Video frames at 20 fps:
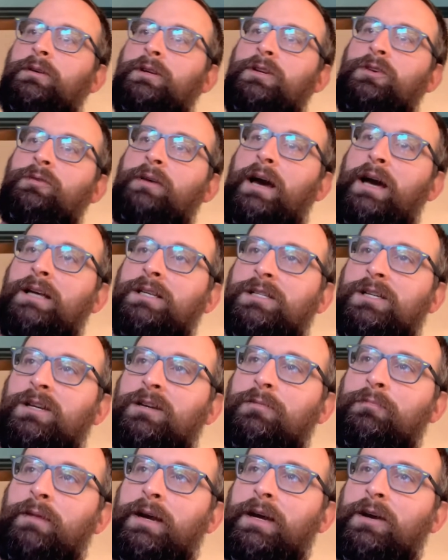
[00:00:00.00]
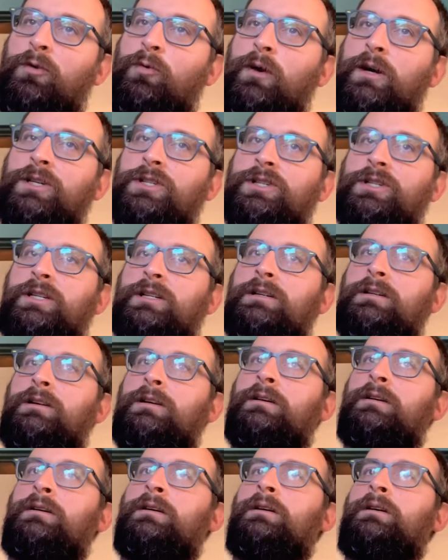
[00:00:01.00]
you ask him a question,
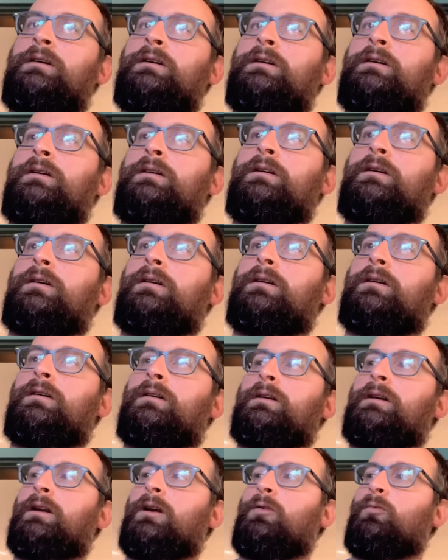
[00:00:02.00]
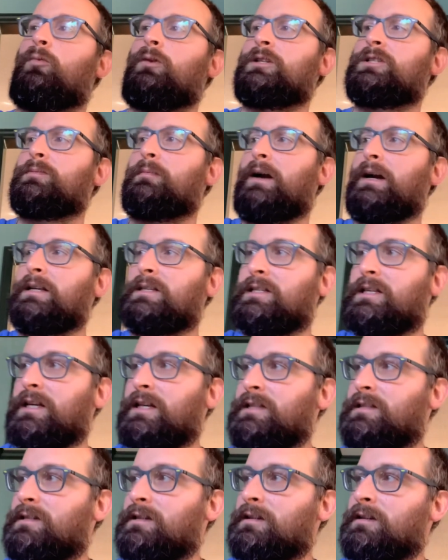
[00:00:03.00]
what's my
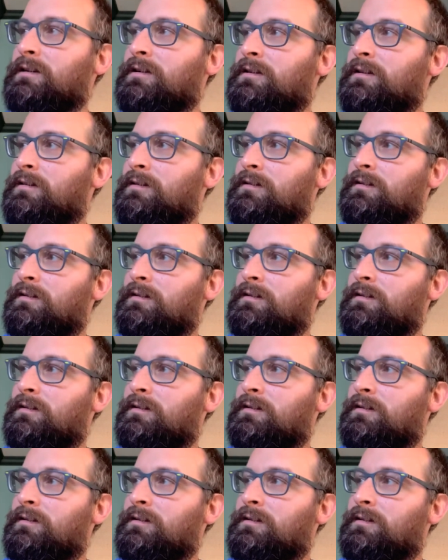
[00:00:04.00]
season?